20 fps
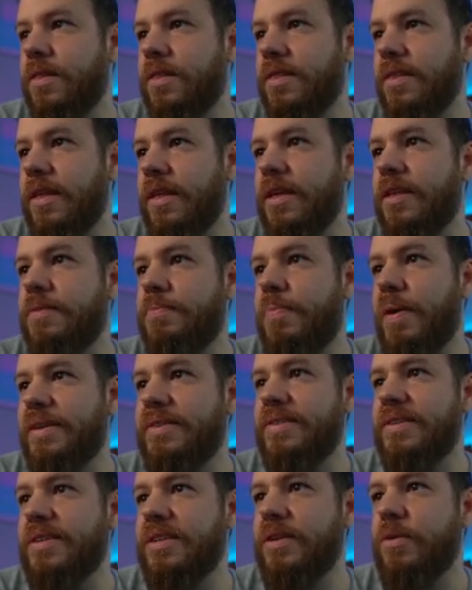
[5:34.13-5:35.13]
it's
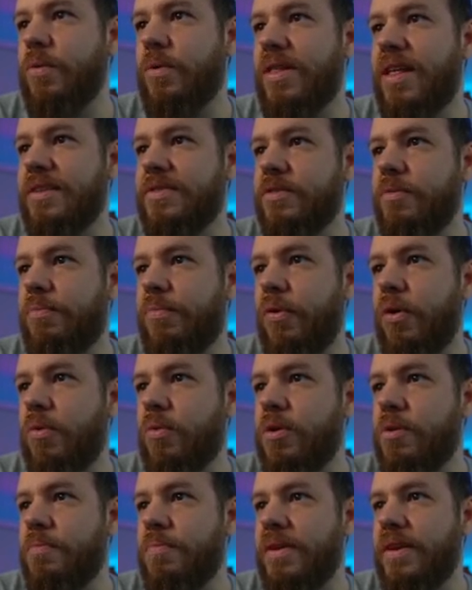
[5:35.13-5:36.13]
basically where that support
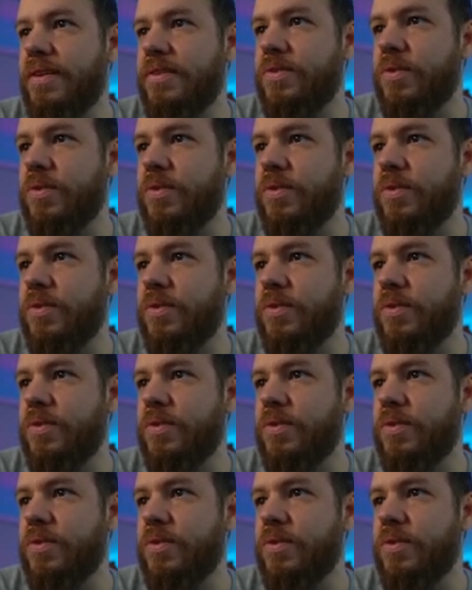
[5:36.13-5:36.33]
would be.